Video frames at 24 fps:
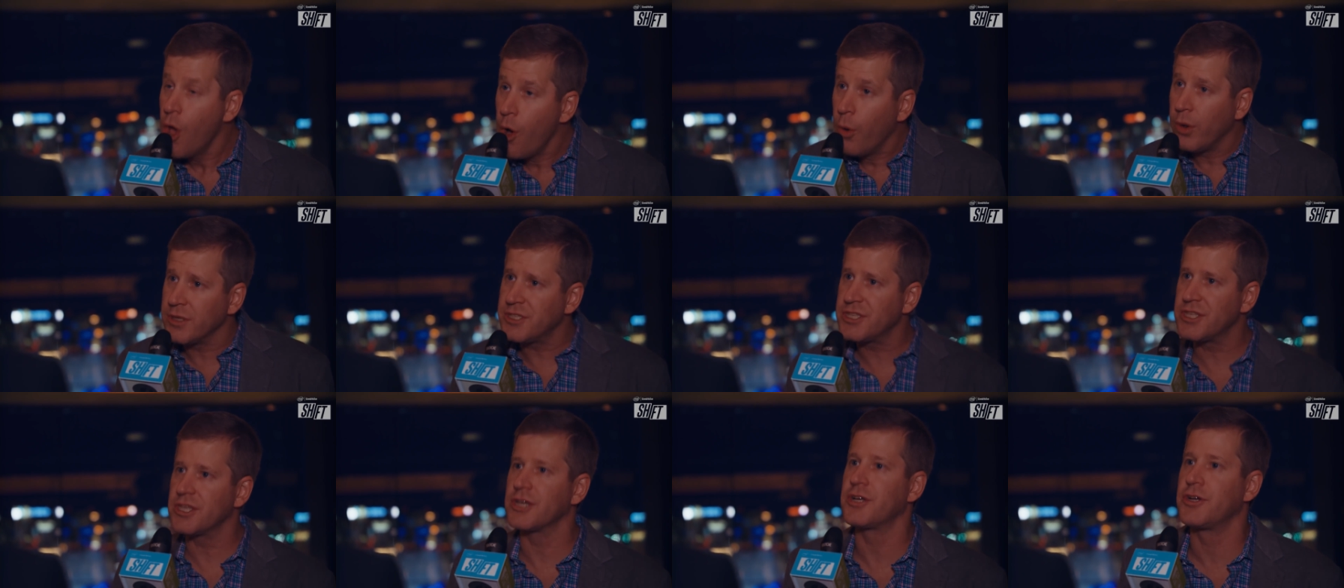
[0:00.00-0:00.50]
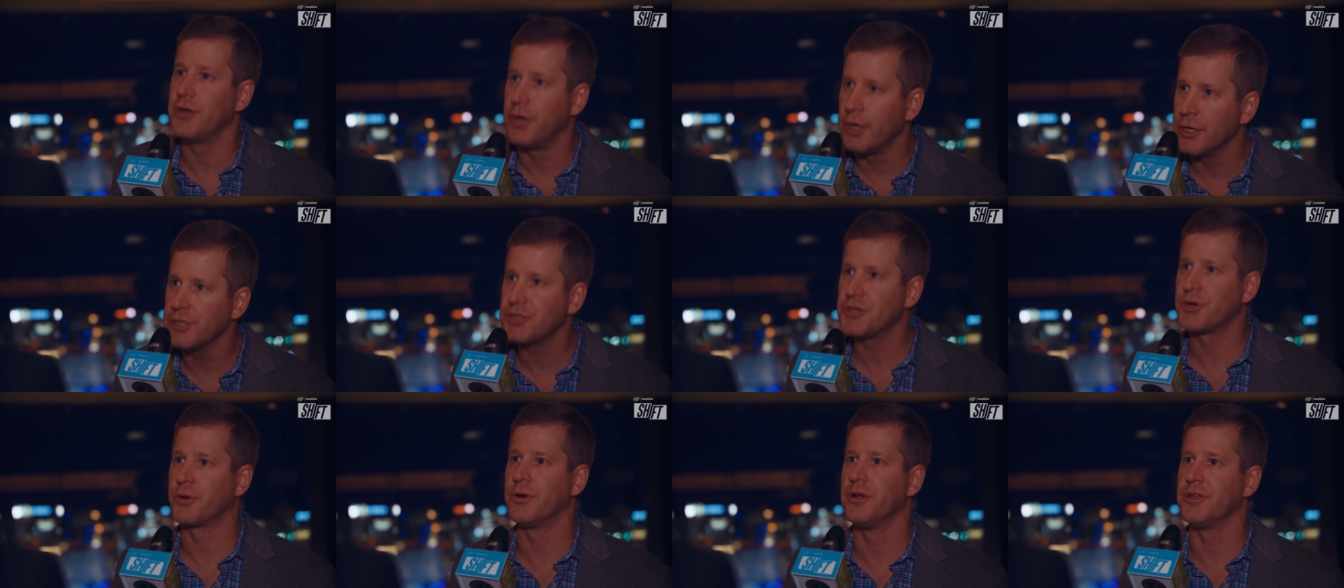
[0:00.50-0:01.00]
What's the
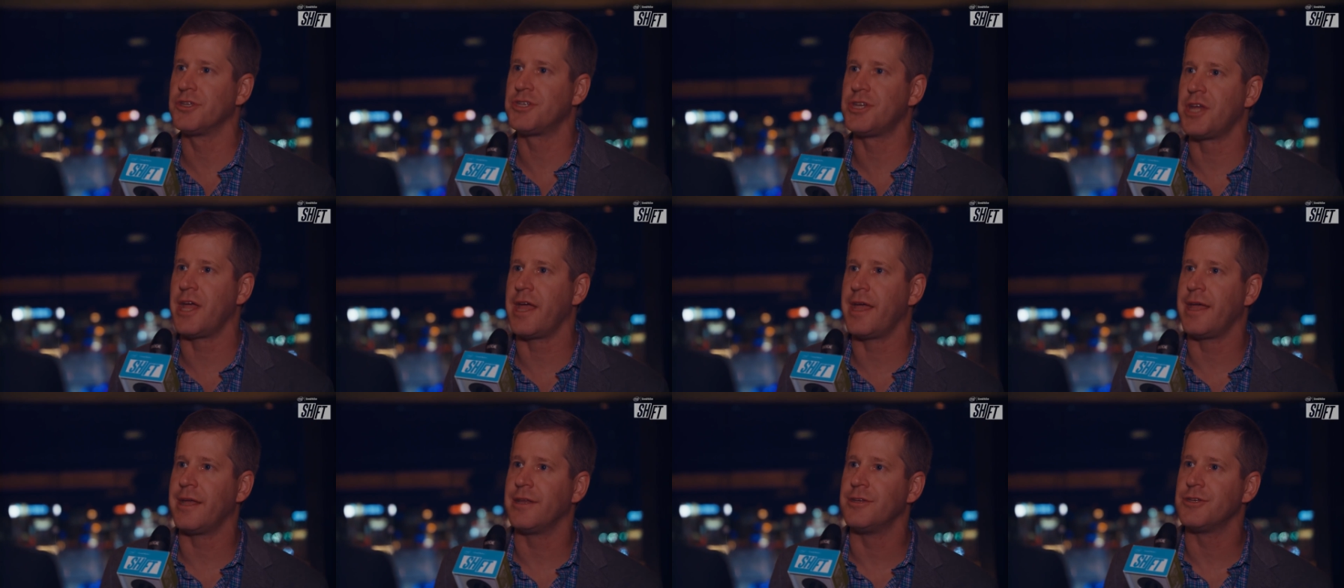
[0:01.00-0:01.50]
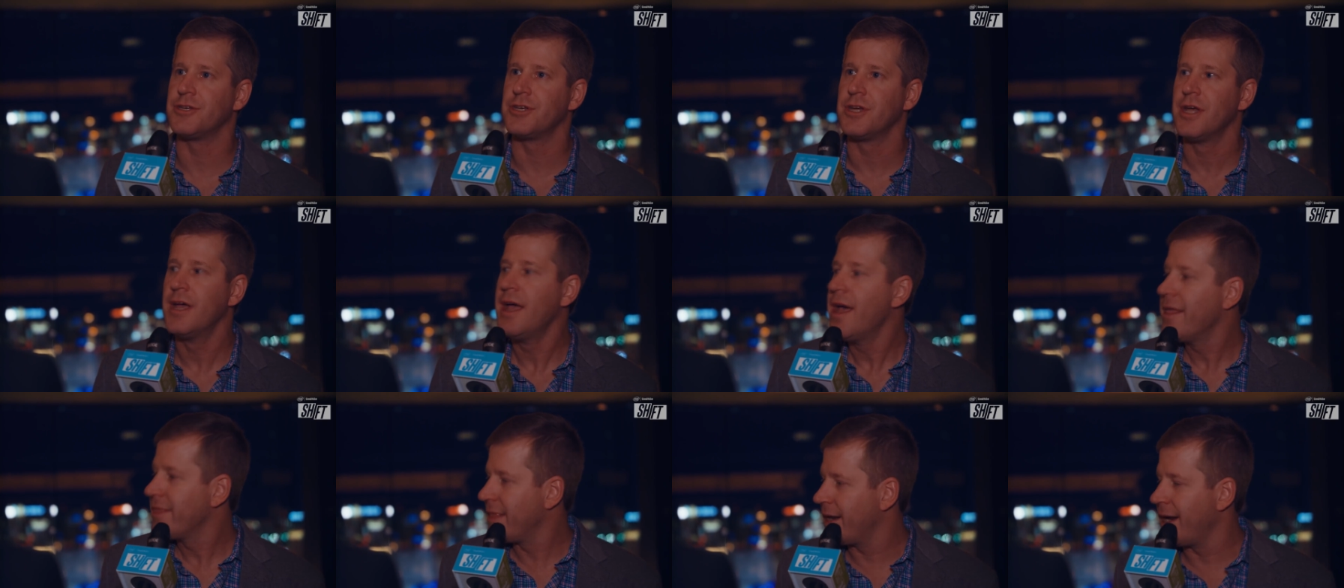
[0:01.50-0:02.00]
cultural change
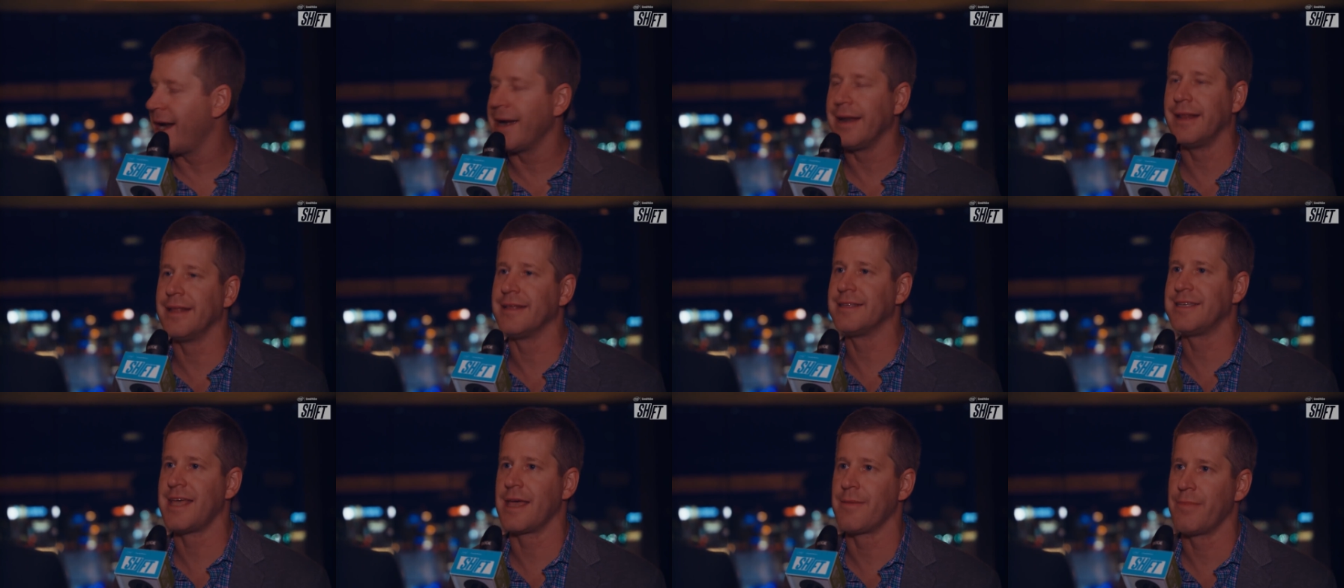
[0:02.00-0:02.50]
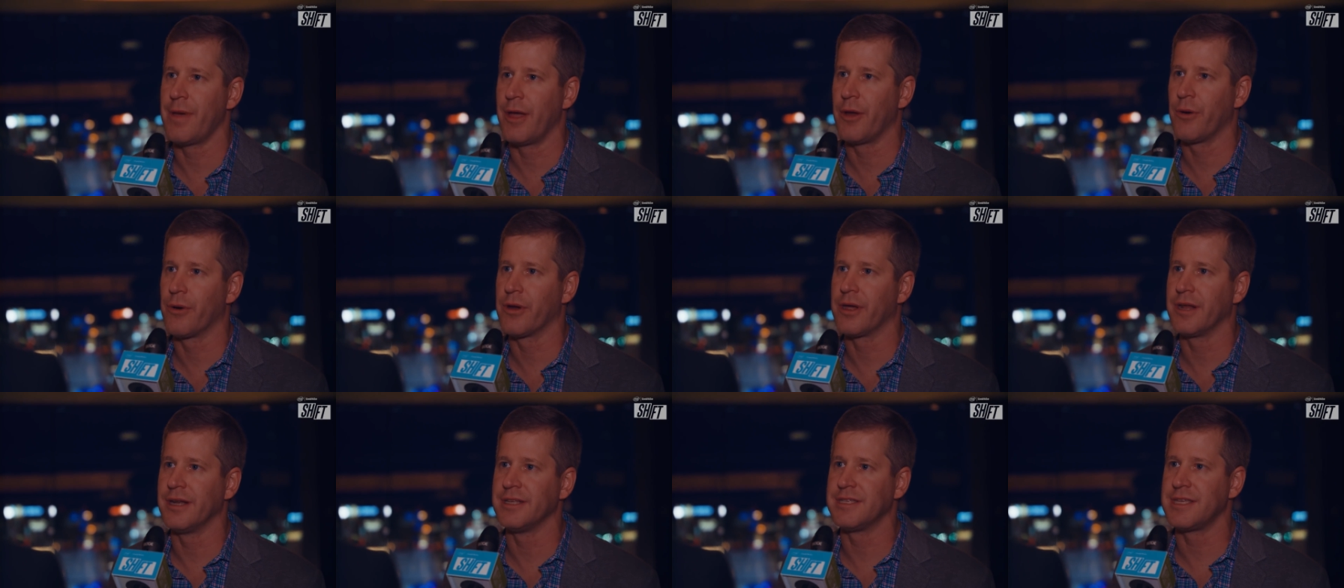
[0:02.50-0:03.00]
that I need to take my
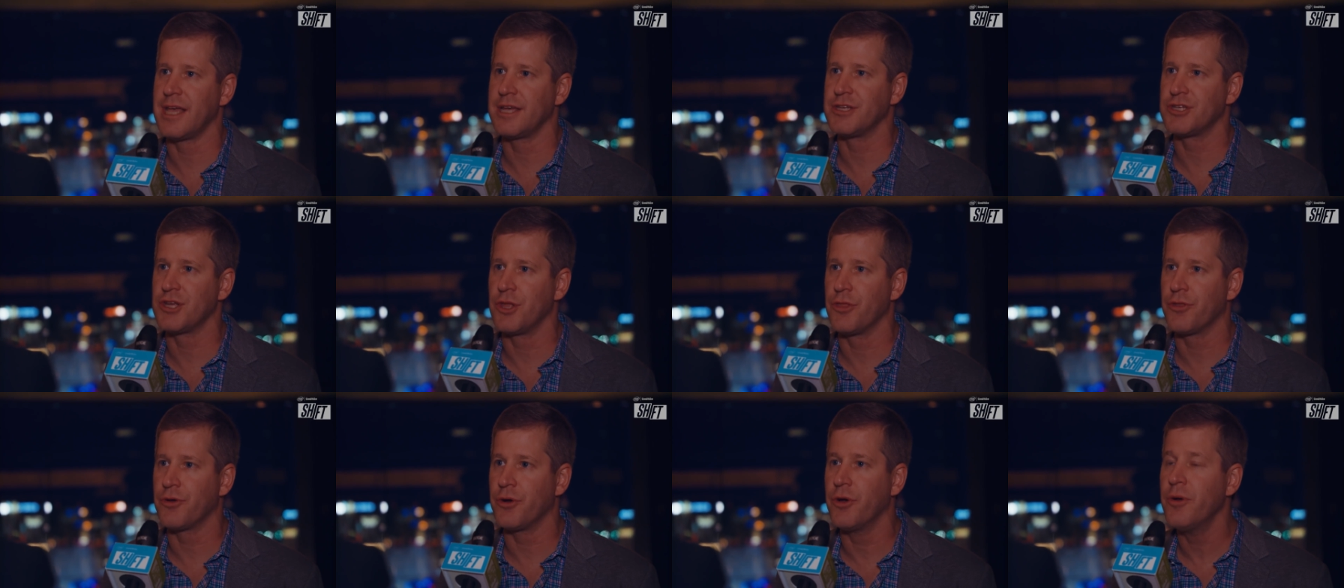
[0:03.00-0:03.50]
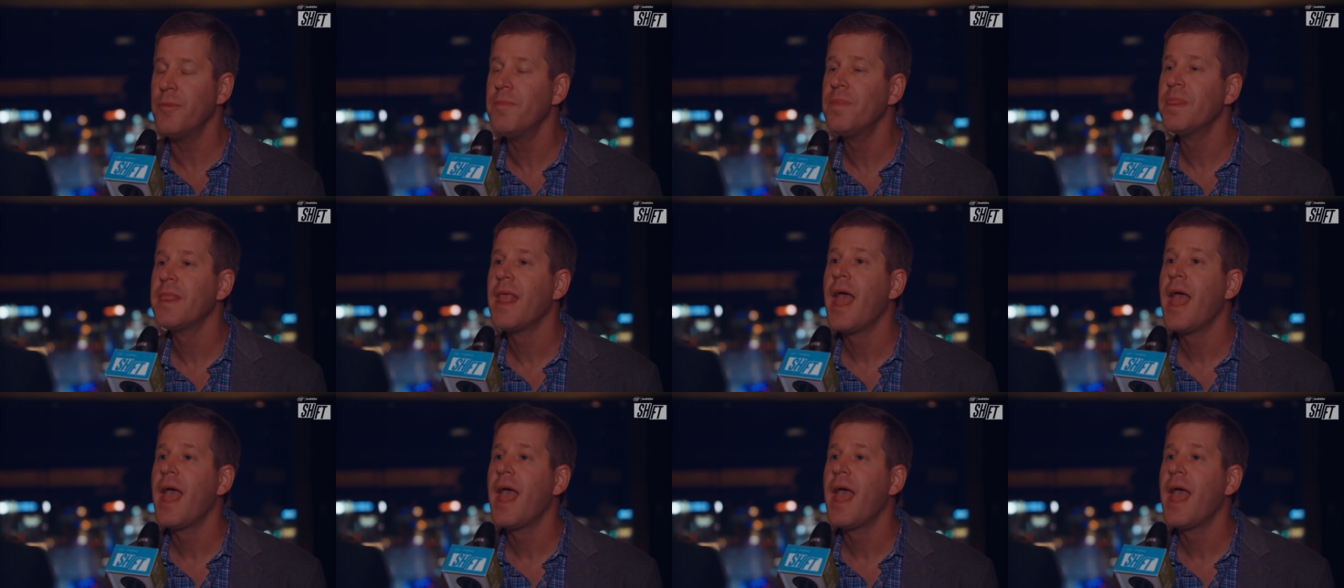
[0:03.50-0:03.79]
organization through?